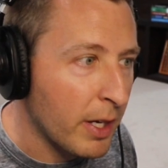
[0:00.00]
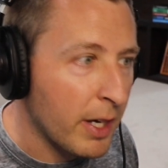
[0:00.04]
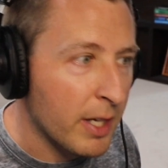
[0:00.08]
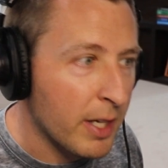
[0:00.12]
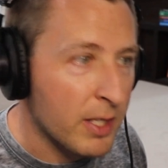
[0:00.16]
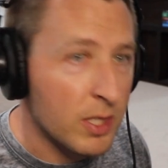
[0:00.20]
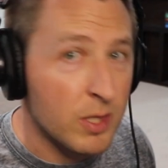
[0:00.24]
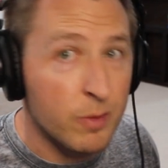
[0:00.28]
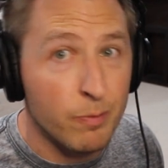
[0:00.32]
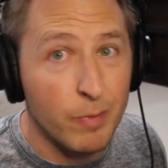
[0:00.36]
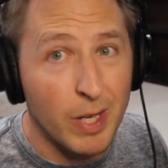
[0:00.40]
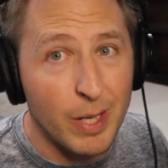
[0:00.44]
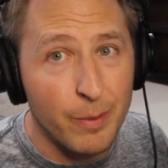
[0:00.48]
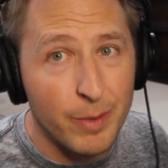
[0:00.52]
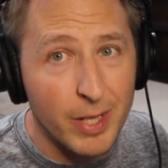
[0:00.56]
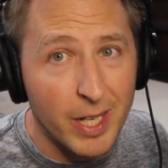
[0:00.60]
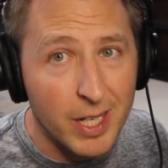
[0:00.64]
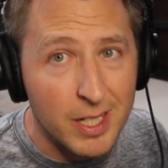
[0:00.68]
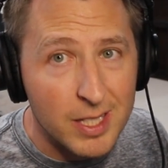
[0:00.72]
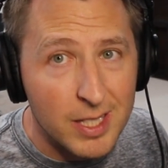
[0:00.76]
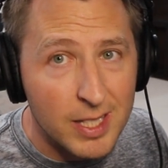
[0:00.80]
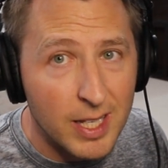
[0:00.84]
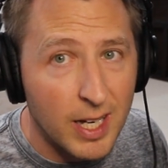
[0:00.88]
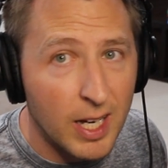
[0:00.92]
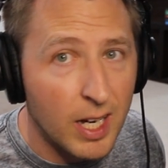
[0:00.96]
maybe
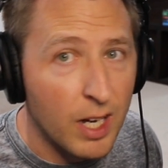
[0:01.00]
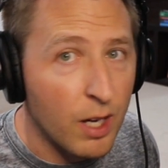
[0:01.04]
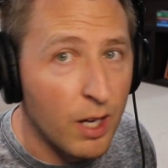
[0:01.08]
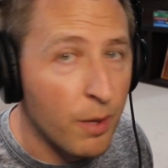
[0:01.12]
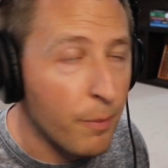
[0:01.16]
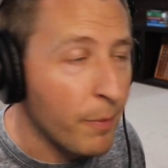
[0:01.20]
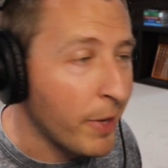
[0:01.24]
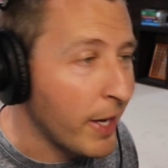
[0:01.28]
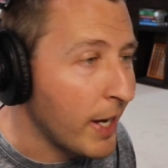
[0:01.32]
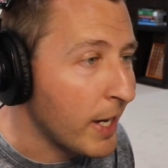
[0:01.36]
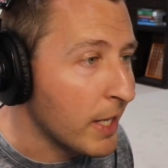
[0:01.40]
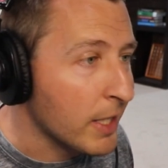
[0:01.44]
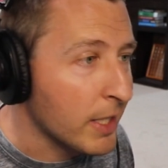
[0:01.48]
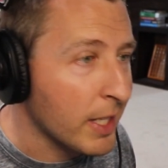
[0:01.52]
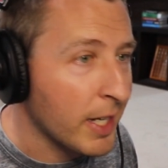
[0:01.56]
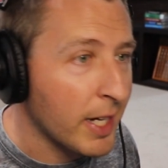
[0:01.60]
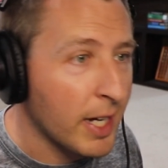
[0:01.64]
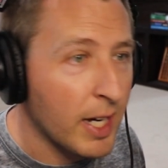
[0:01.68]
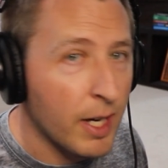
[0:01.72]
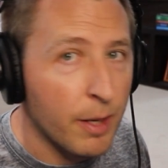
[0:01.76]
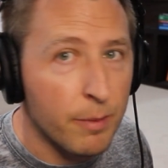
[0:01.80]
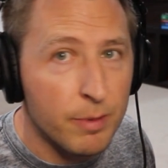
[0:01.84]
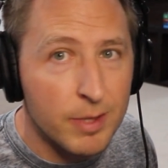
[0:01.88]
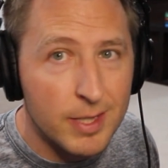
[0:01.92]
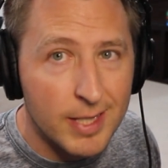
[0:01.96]
Excel, MATLAB,
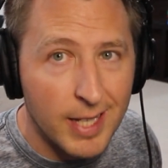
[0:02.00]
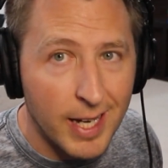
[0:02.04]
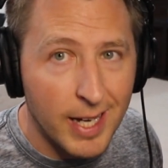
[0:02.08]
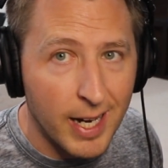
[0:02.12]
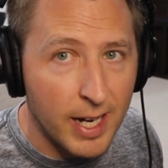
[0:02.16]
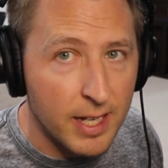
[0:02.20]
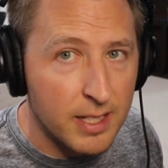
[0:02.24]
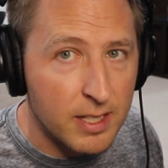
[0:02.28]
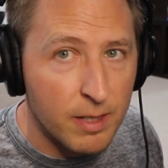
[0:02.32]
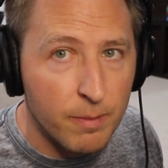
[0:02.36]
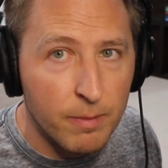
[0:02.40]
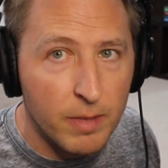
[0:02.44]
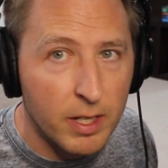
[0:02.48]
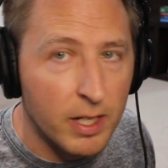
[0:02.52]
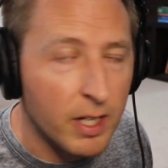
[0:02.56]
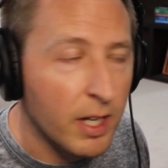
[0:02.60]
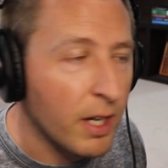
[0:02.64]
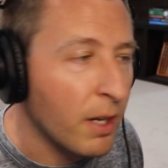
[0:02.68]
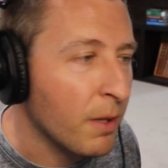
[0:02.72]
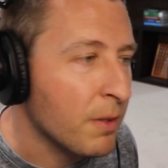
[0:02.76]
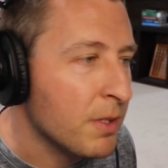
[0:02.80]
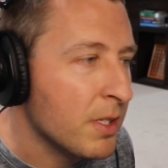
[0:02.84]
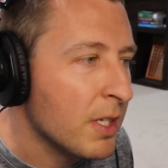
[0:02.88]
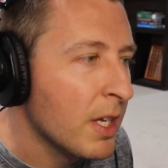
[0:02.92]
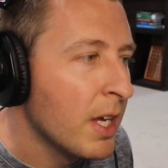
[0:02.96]
SAS, something else.
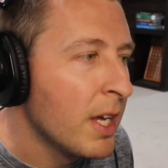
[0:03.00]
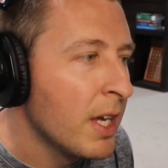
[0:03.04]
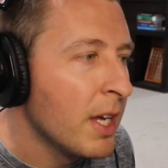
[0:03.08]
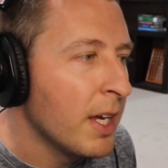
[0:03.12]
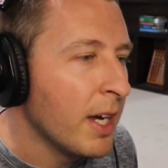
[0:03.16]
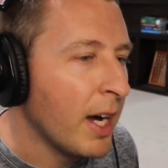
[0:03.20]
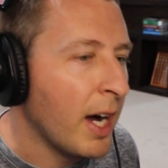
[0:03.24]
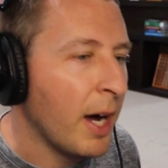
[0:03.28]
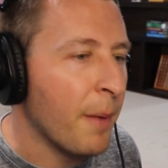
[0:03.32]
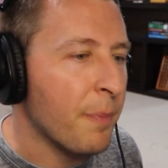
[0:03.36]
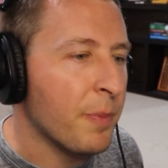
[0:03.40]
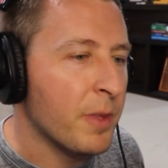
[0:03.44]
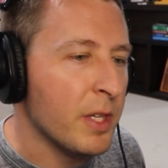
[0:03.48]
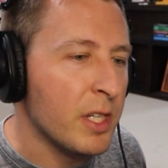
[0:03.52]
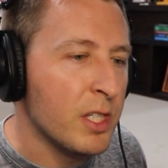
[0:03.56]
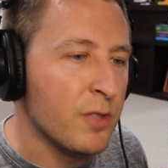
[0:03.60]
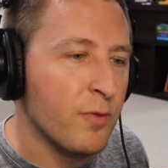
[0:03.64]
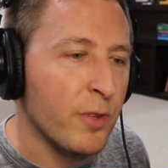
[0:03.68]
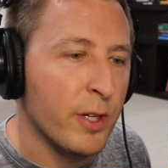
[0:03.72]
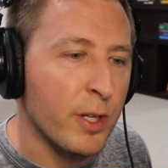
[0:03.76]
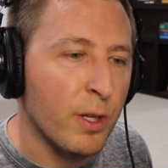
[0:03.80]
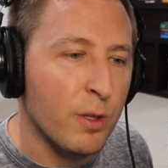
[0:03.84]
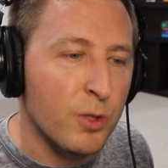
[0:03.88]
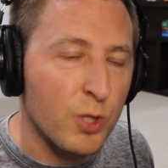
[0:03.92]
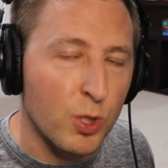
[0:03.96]
Um, these videos
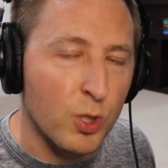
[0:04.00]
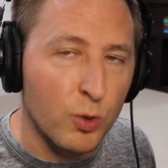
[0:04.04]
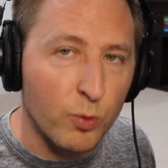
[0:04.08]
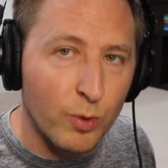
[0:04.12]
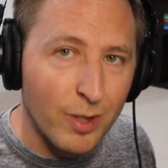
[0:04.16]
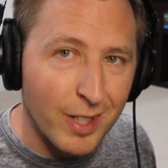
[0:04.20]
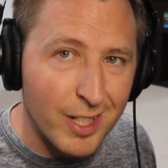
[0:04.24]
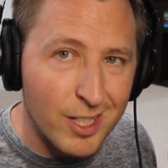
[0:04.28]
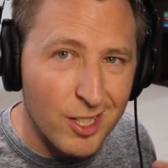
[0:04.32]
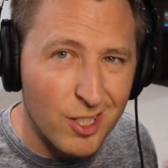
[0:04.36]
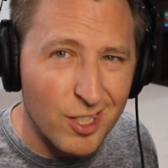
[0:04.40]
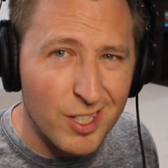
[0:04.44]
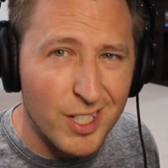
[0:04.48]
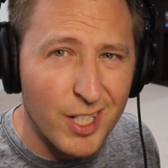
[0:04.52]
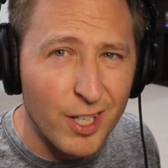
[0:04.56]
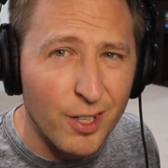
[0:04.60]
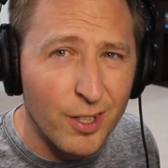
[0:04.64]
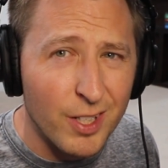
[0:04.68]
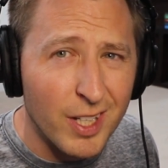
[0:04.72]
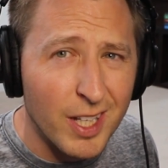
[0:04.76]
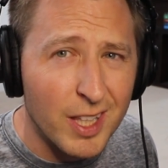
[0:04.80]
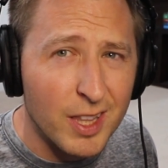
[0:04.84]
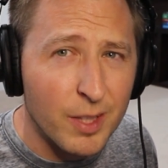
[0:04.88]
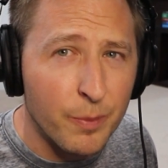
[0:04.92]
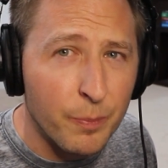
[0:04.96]
are really just here to get the
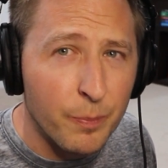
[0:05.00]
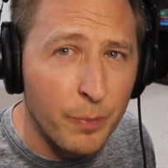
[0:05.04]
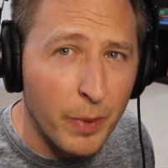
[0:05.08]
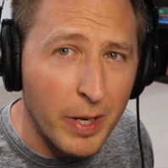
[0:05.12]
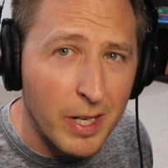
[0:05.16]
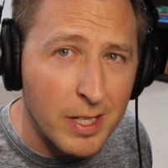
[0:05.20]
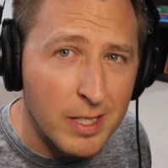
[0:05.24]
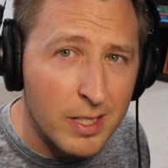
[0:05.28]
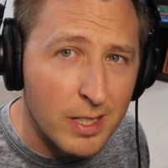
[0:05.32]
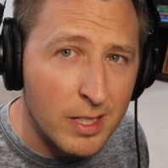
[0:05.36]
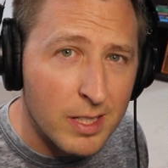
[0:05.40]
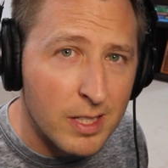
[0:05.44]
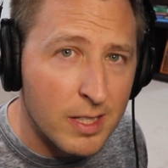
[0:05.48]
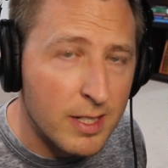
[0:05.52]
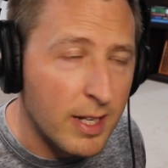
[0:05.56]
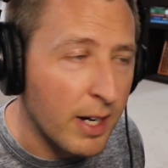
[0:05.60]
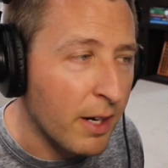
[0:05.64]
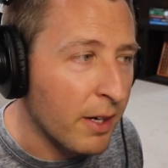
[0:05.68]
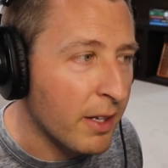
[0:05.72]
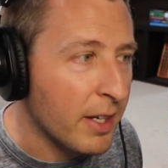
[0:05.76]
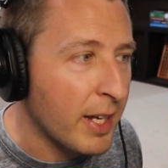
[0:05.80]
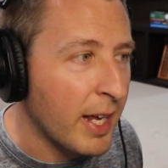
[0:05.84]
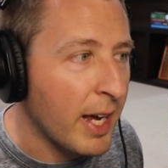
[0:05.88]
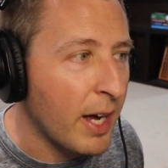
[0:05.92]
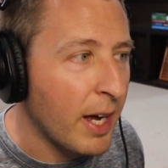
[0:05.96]
basics down and
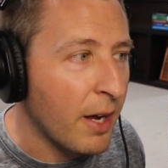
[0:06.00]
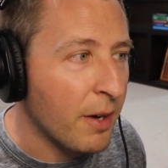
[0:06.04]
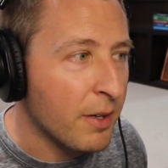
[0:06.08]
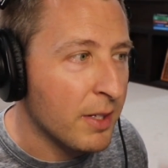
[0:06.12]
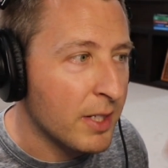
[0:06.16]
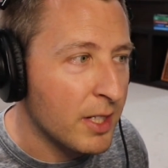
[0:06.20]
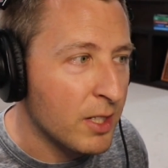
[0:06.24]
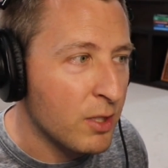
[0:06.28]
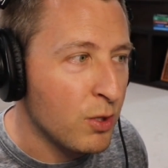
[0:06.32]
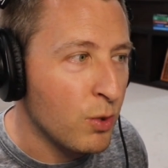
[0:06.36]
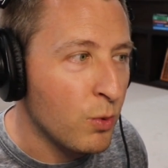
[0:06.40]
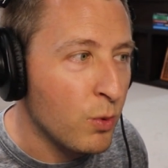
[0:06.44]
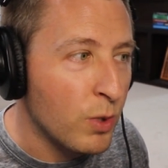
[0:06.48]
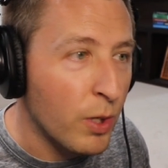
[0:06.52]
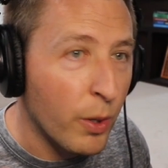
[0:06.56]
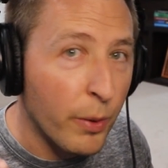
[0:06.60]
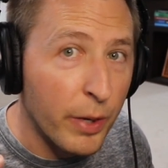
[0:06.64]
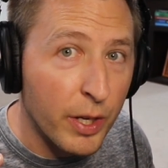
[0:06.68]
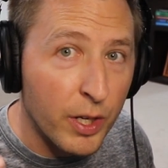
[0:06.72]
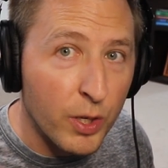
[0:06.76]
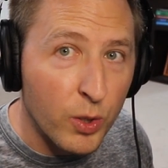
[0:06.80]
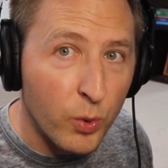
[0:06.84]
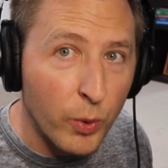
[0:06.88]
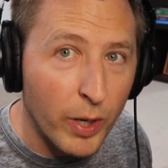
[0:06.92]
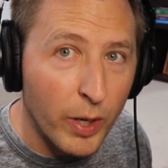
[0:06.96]
how to get you going
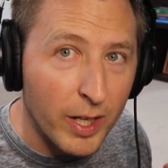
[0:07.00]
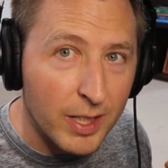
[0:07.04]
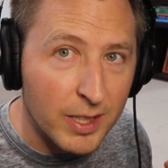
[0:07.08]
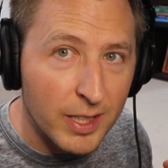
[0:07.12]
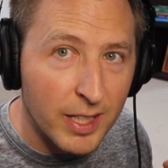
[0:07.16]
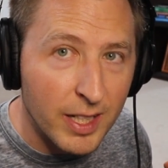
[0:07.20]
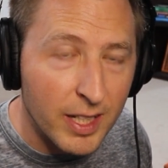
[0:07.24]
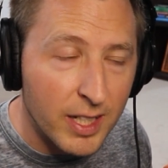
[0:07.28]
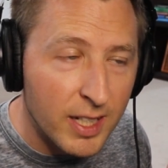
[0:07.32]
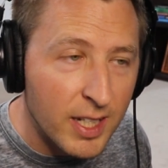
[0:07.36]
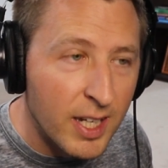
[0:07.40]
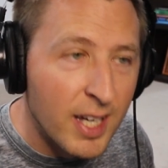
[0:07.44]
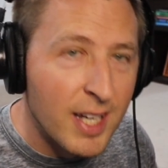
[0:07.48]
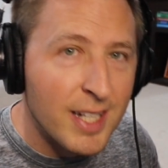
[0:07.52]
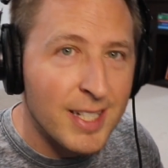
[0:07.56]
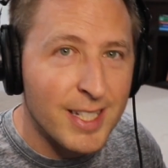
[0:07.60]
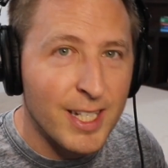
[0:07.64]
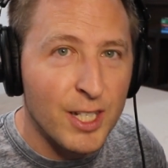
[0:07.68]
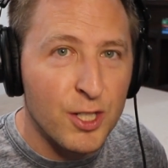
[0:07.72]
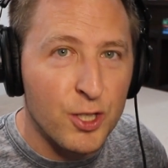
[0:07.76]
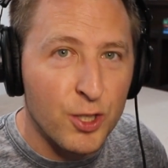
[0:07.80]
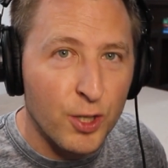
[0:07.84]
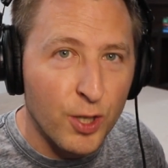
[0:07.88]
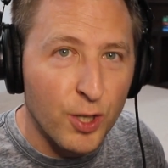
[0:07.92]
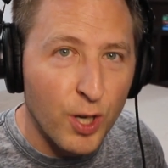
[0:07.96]
quickly to get your
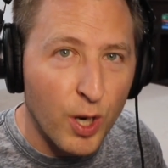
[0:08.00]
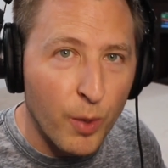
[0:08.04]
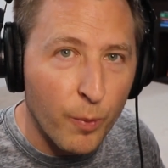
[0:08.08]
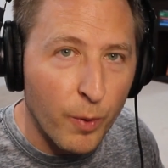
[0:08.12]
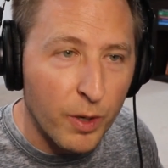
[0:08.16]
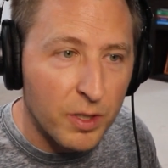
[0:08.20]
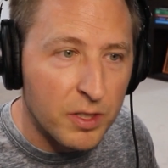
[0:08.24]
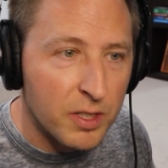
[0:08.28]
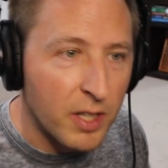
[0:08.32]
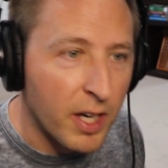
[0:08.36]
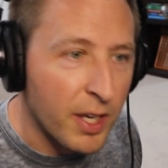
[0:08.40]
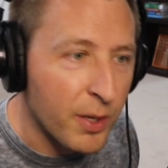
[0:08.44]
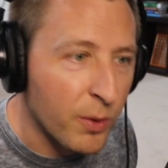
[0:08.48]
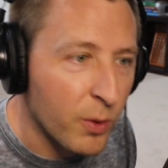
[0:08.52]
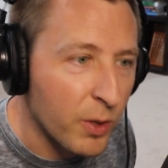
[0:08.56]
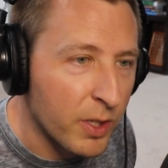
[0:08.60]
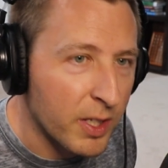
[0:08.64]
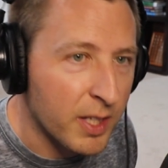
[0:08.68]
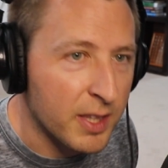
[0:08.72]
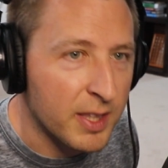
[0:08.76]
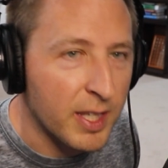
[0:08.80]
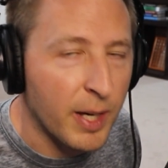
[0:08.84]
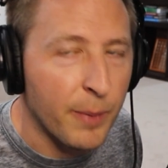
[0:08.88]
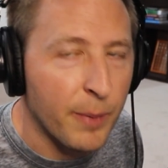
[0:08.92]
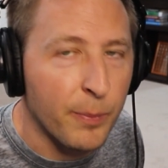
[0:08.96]
homework done or to get that
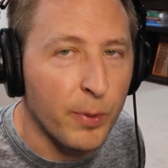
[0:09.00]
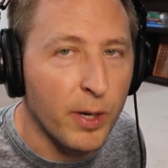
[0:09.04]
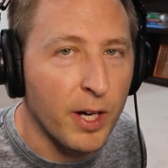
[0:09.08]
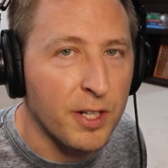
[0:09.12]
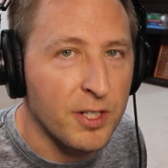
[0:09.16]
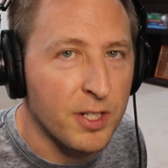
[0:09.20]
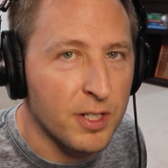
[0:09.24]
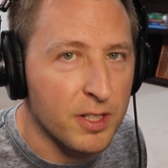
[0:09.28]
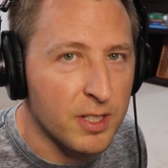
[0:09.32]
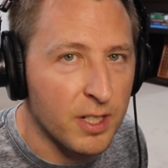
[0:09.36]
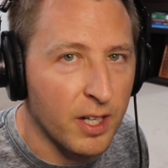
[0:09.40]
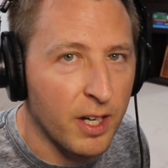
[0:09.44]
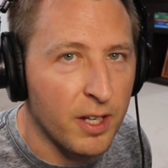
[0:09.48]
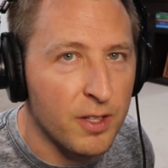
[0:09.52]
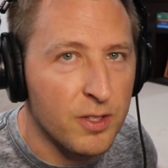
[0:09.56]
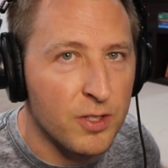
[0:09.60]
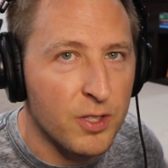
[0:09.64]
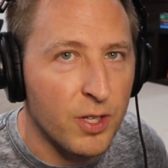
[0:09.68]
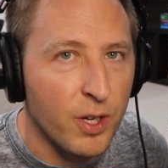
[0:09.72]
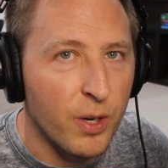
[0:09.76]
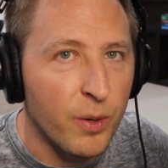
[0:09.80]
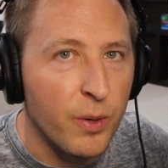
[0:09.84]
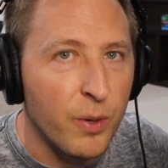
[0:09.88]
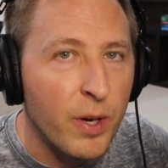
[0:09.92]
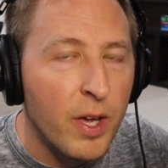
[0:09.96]
project done. So
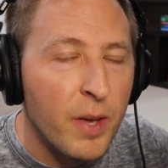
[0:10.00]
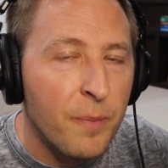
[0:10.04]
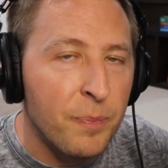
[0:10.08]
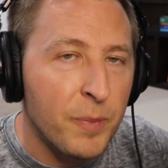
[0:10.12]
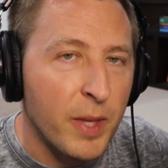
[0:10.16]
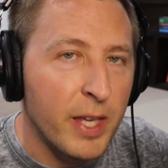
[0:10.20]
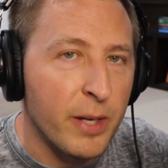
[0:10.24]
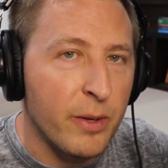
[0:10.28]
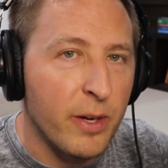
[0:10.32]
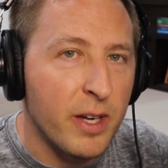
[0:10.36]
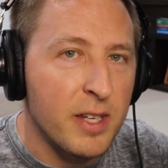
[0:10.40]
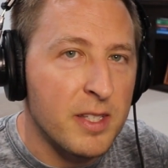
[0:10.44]
anyways,